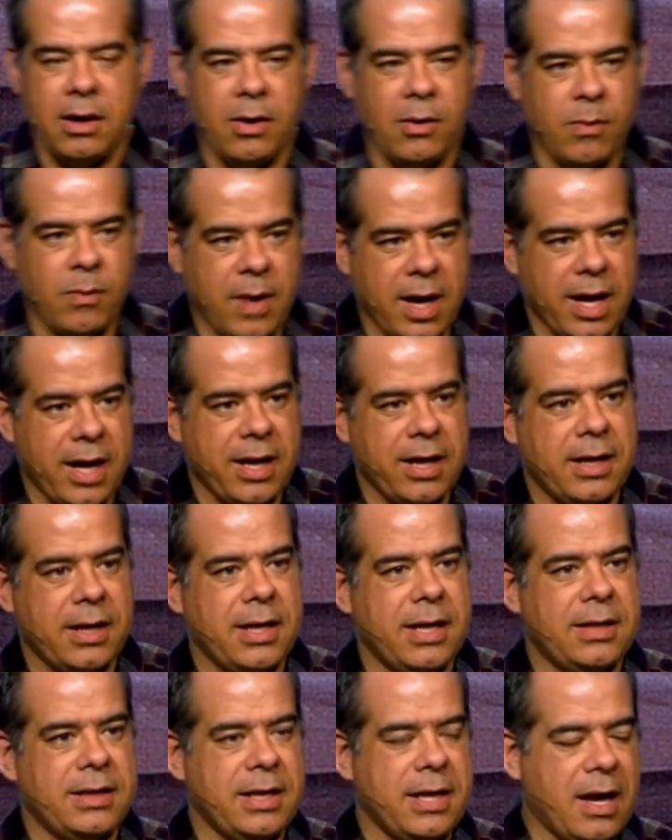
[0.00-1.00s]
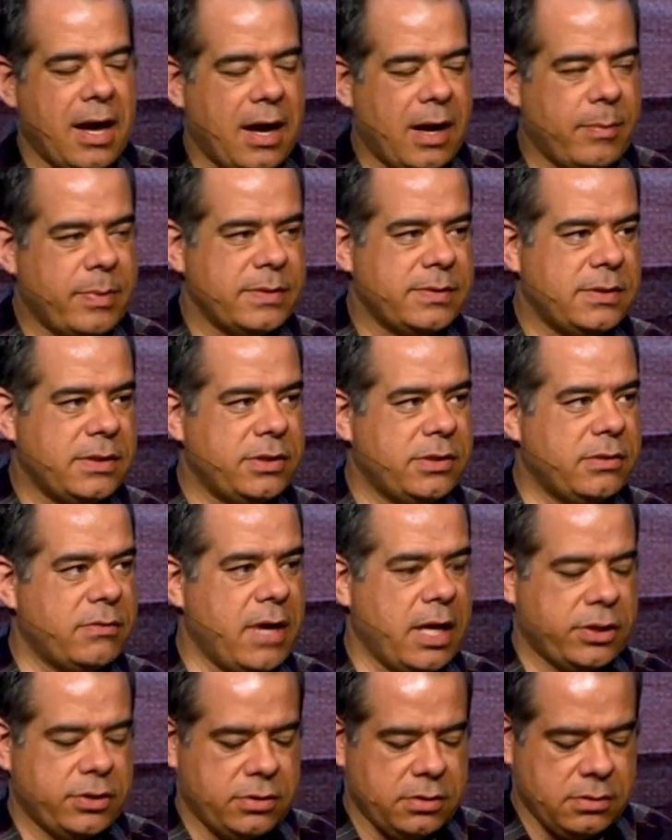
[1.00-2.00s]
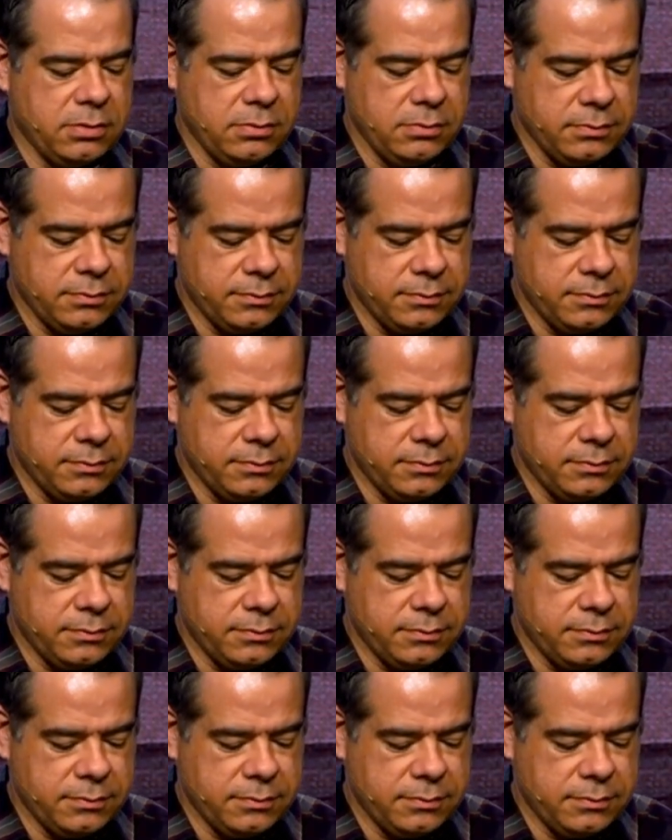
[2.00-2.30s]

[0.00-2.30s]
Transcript: away in the opposite direction.